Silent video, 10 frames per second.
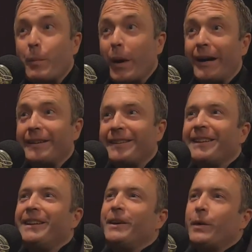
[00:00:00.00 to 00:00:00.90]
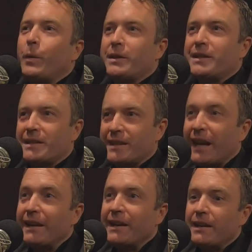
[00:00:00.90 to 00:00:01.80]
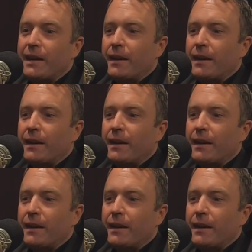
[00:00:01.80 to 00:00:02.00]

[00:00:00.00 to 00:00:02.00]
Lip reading: But what's exciting,